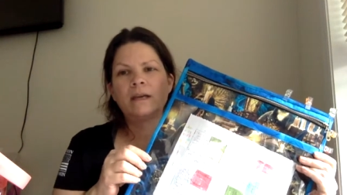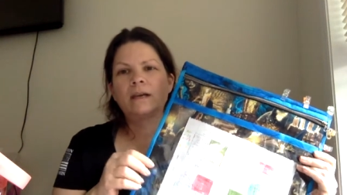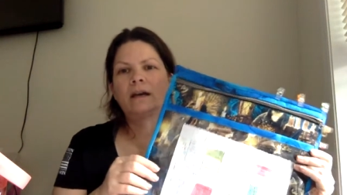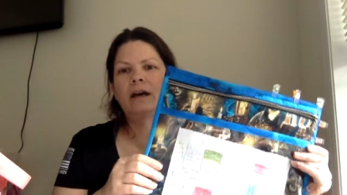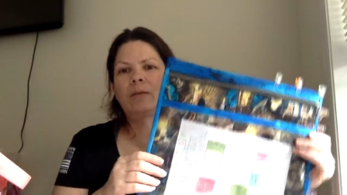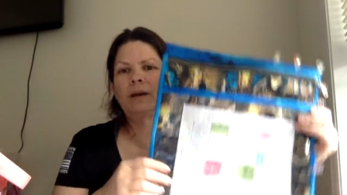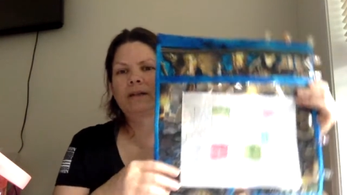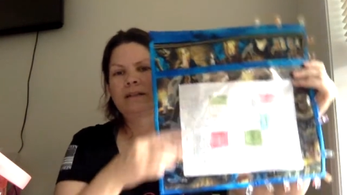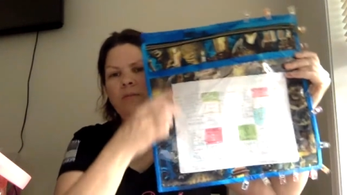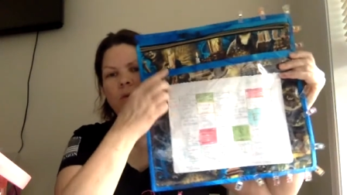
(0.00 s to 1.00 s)
I
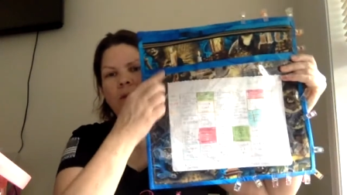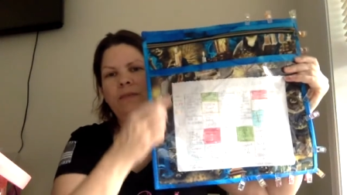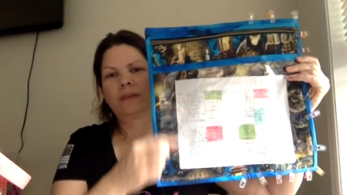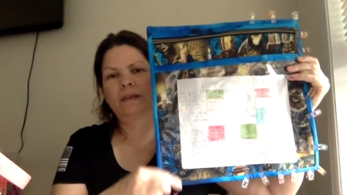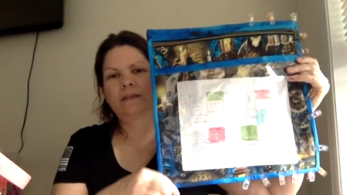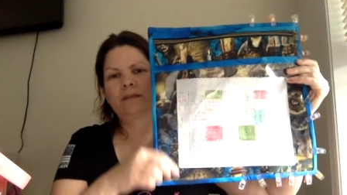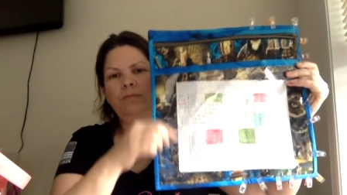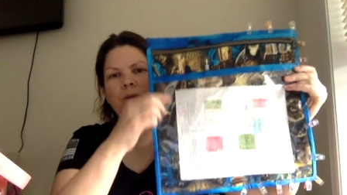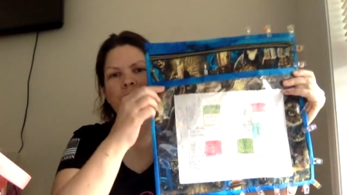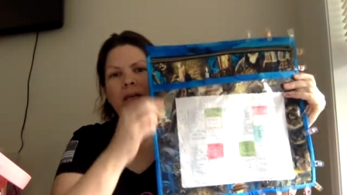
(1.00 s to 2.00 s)
did want this to
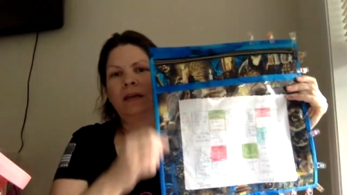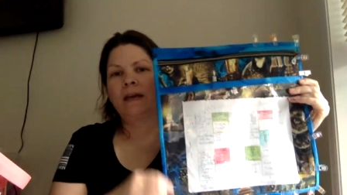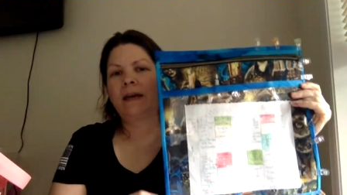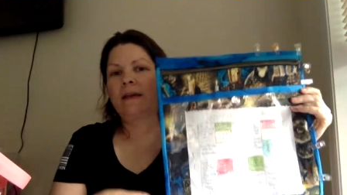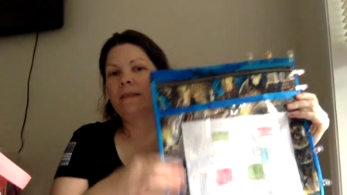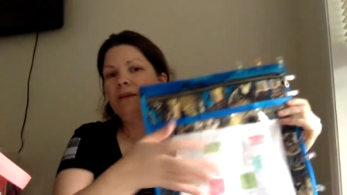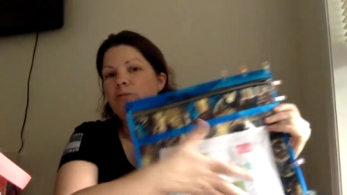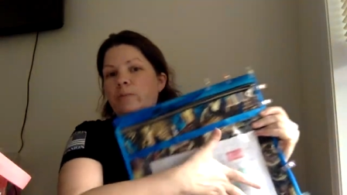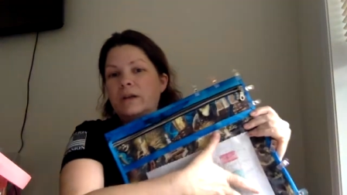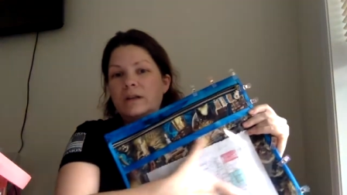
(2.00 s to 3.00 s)
be at
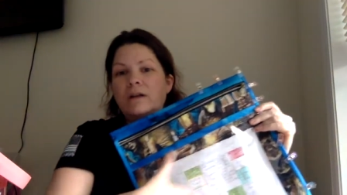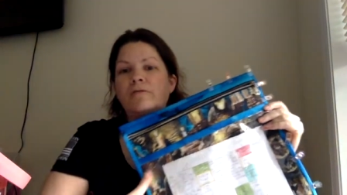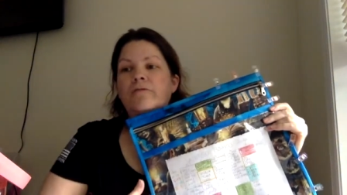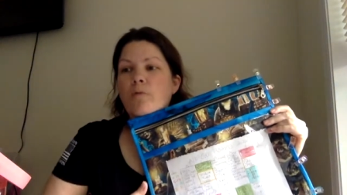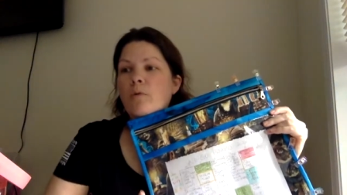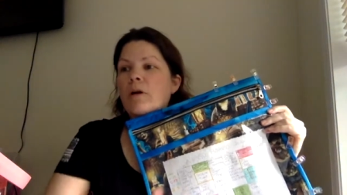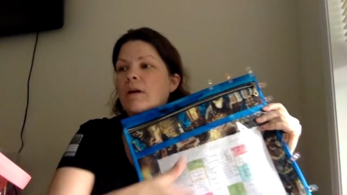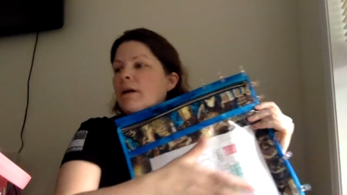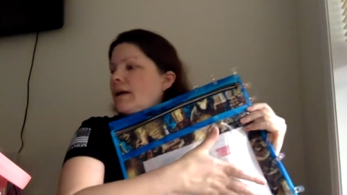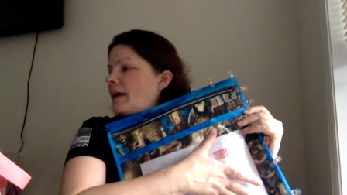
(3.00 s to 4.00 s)
least big enough
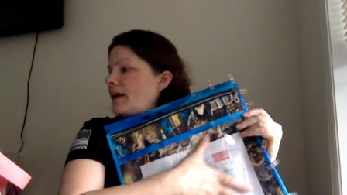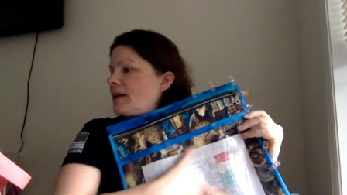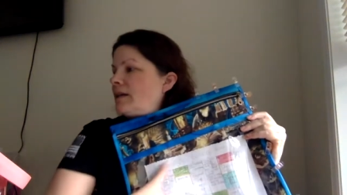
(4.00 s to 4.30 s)
for any of